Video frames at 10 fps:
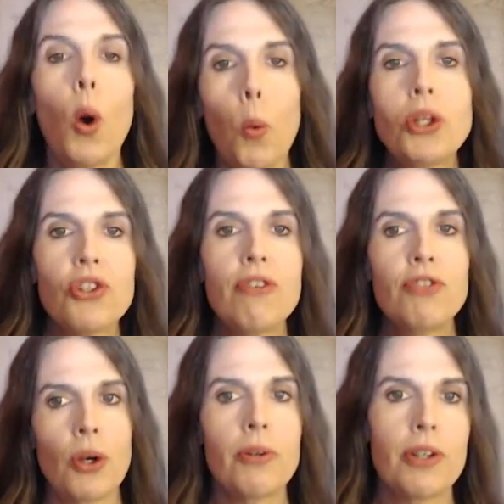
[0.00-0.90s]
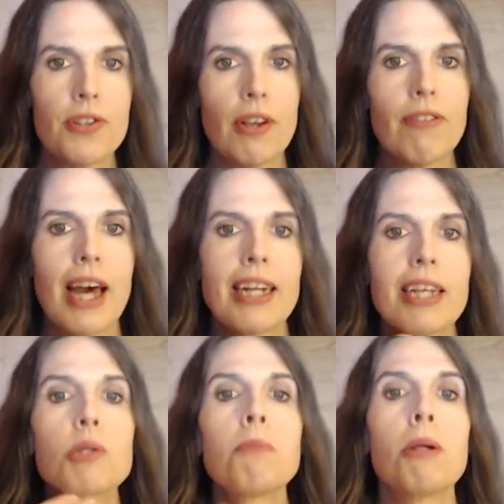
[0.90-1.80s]
Once you've shown yourself that and
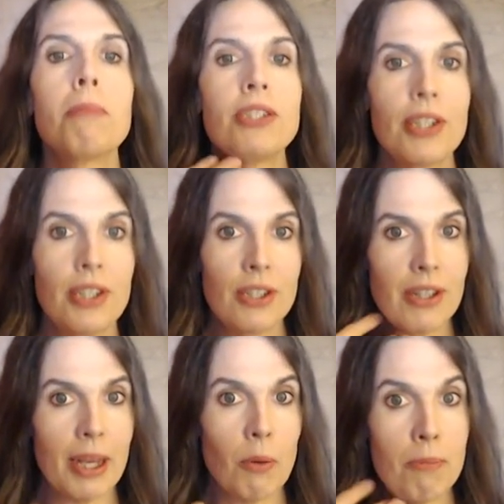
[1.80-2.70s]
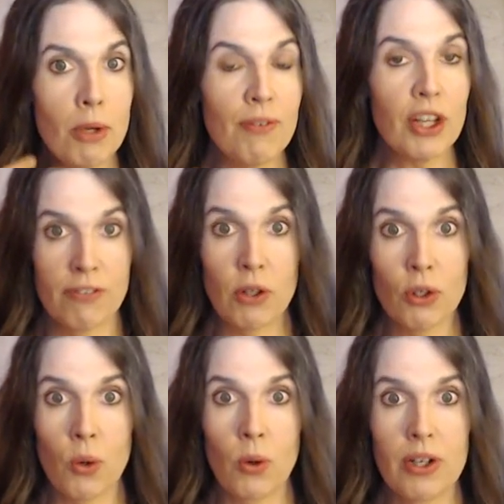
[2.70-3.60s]
experimented, like with moving your
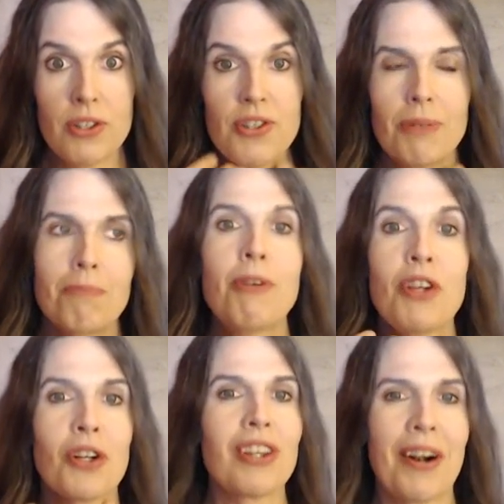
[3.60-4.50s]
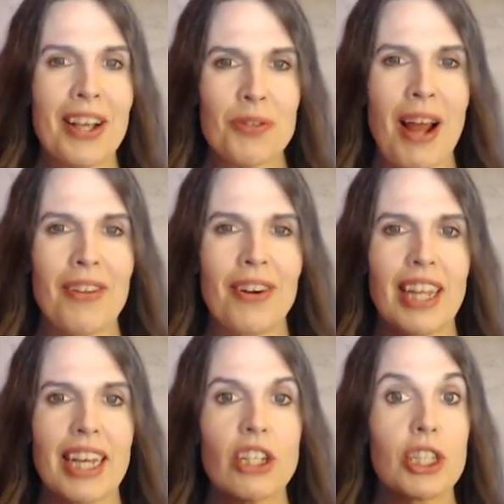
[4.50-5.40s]
larynx rather, and
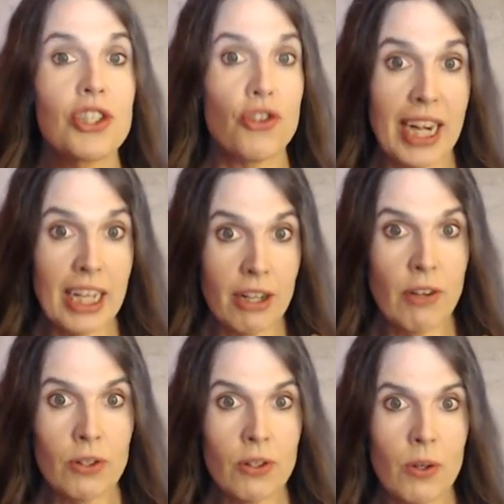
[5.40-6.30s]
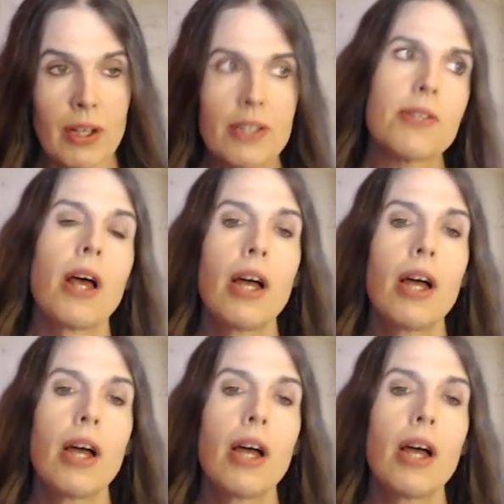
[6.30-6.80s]
like constraining your vocal cords,